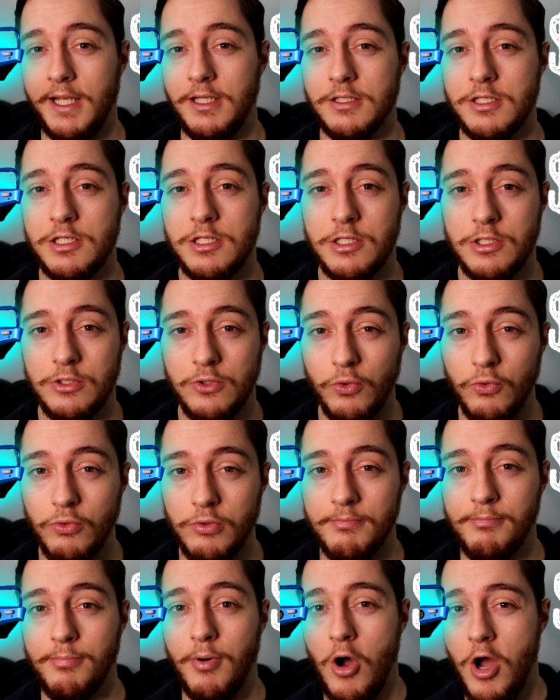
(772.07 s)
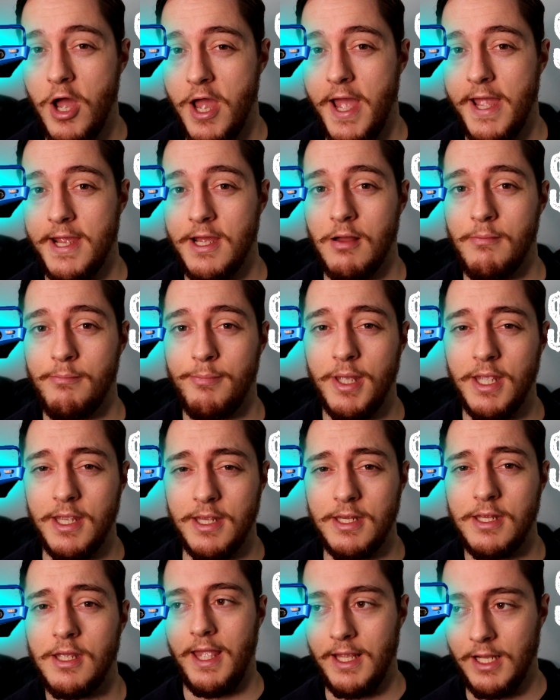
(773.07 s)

installed by ARB,